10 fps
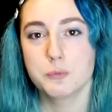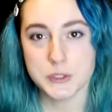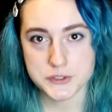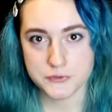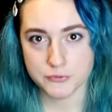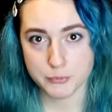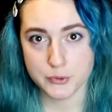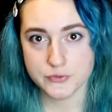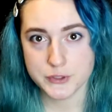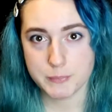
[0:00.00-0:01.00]
Once you've
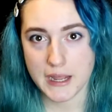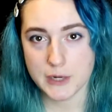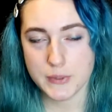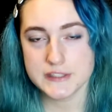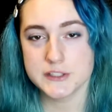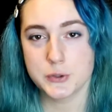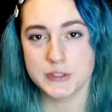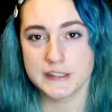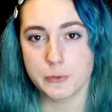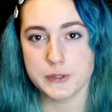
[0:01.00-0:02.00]
removed your pie weights, you're
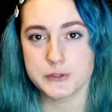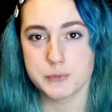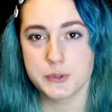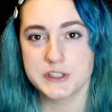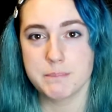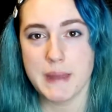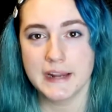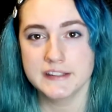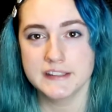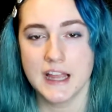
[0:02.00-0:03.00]
then going to put them
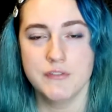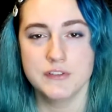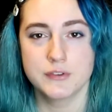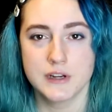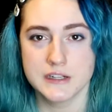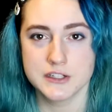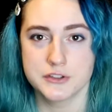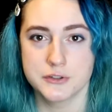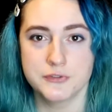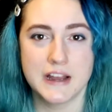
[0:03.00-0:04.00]
back into the oven for an
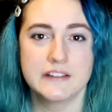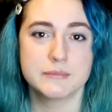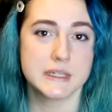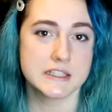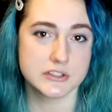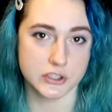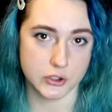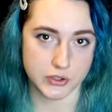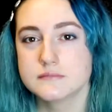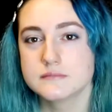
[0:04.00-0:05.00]
additional 5 minutes to
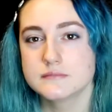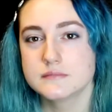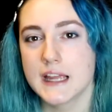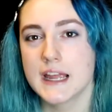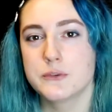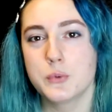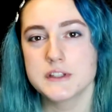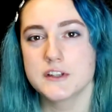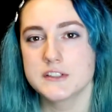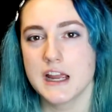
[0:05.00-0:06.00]
cook. And
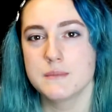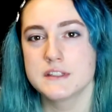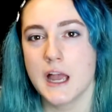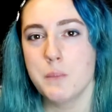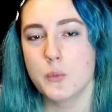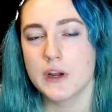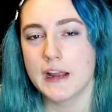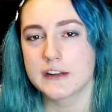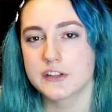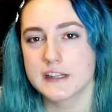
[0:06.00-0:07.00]
once our time is up, we are
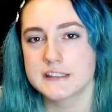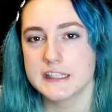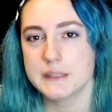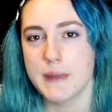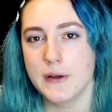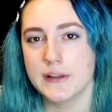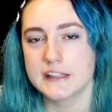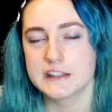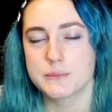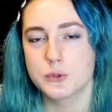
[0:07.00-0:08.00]
actually going to take them out and
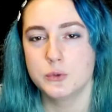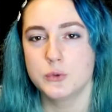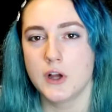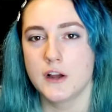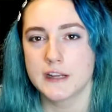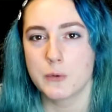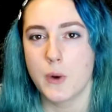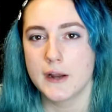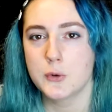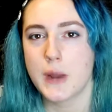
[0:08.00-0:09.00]
let them cool on a
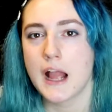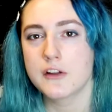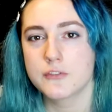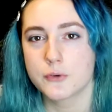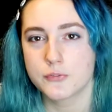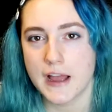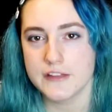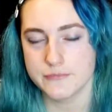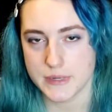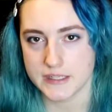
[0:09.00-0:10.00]
wire rack for
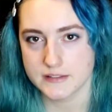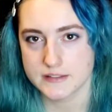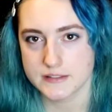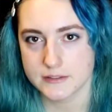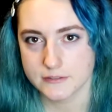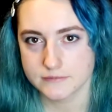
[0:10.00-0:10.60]
5 minutes.